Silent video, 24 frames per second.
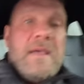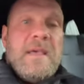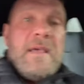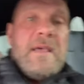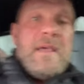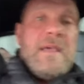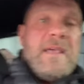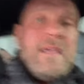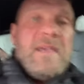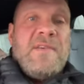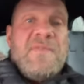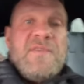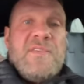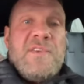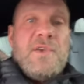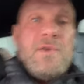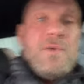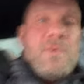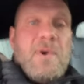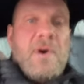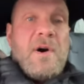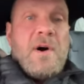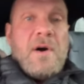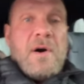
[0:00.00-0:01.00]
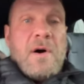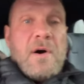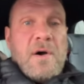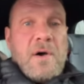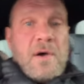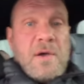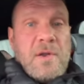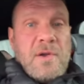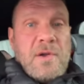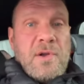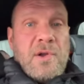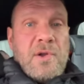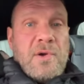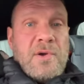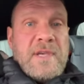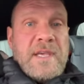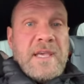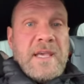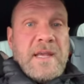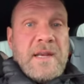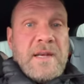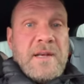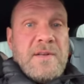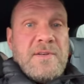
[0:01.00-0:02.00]
if you are
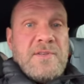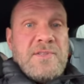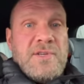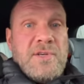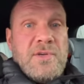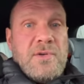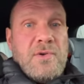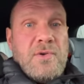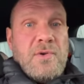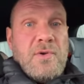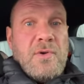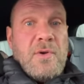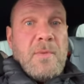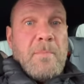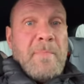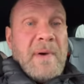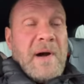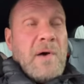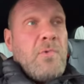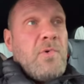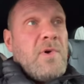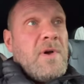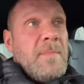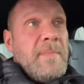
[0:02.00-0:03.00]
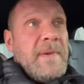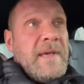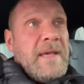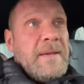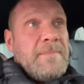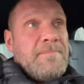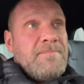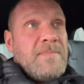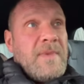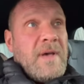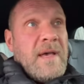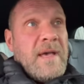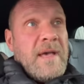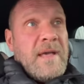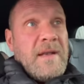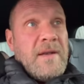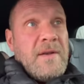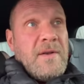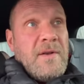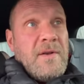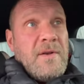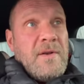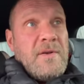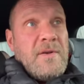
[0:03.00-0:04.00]
looking to bulk a bit
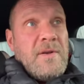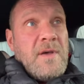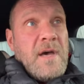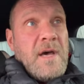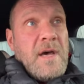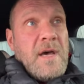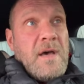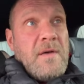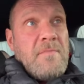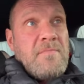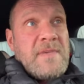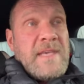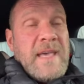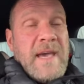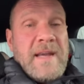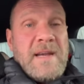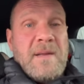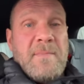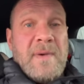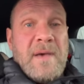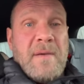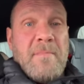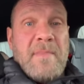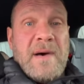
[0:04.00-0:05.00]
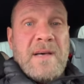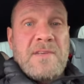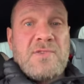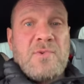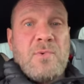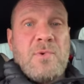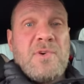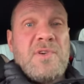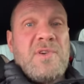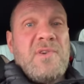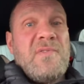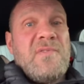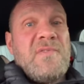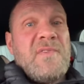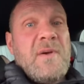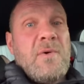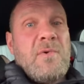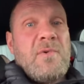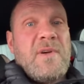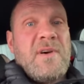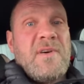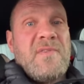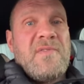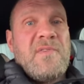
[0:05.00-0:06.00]
and gain a bit of muscle, or you
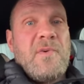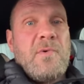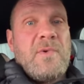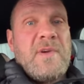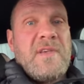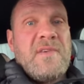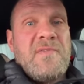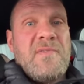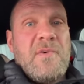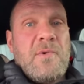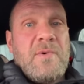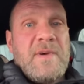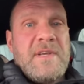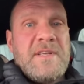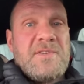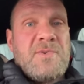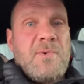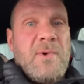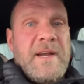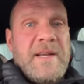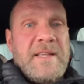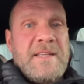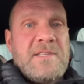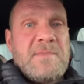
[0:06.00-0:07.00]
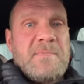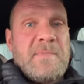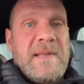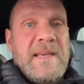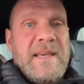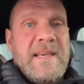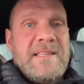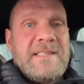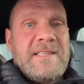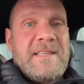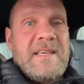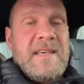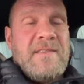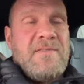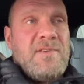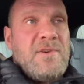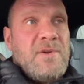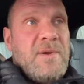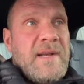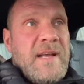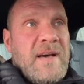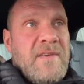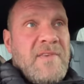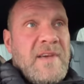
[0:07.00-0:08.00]
feel that a 40-40-20 split isn't giving
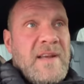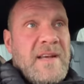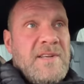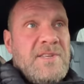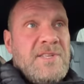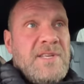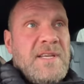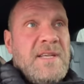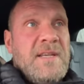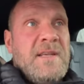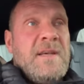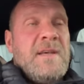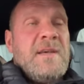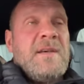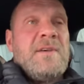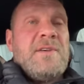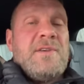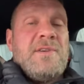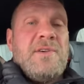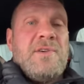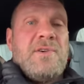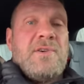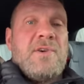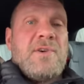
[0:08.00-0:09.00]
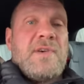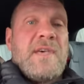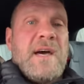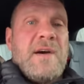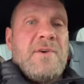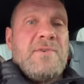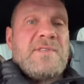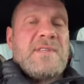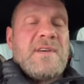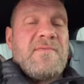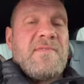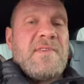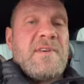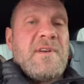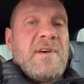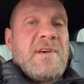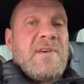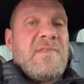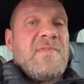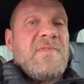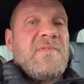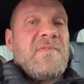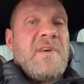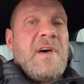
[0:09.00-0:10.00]
you enough energy, you could go something like
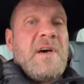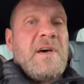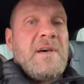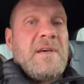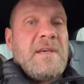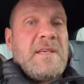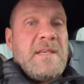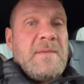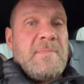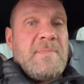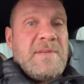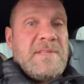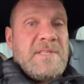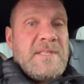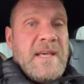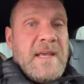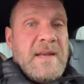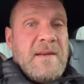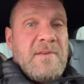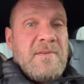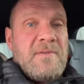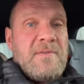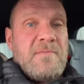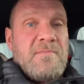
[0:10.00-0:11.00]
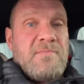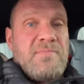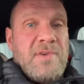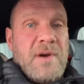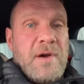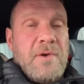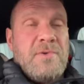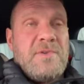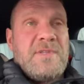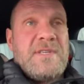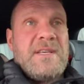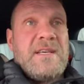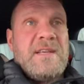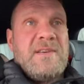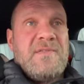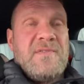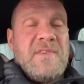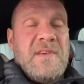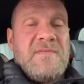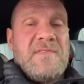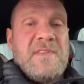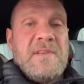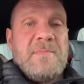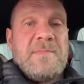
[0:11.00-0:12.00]
a 30% protein,
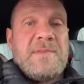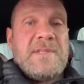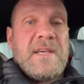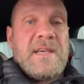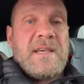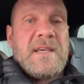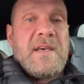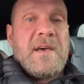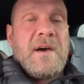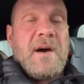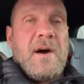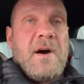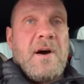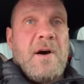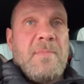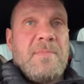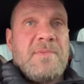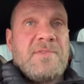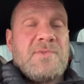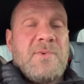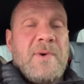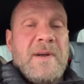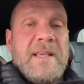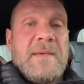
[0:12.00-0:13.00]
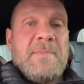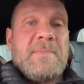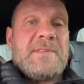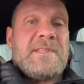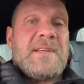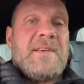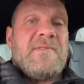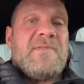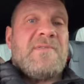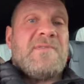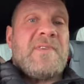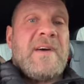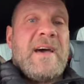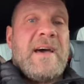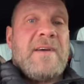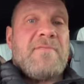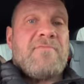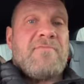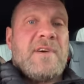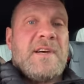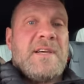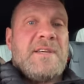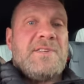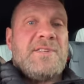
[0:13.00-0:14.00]
50% carb, 20% fat
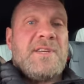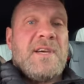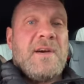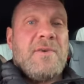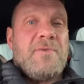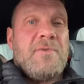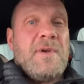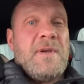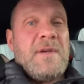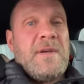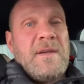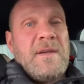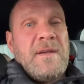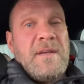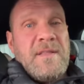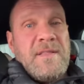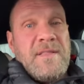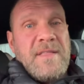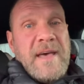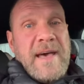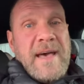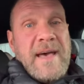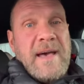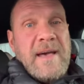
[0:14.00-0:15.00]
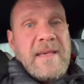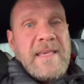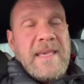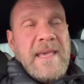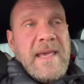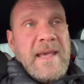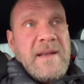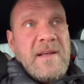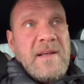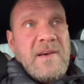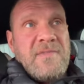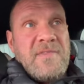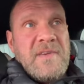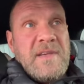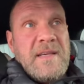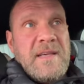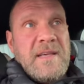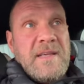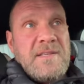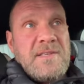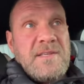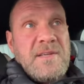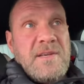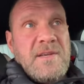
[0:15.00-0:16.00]
ratio. That again, I think
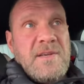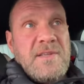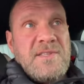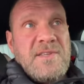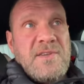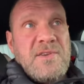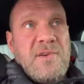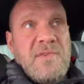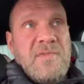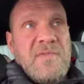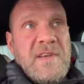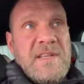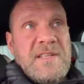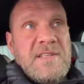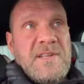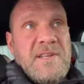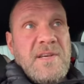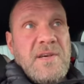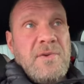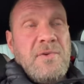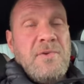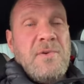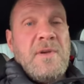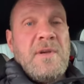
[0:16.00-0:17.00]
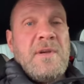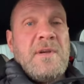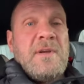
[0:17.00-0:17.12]
is a good thing to do.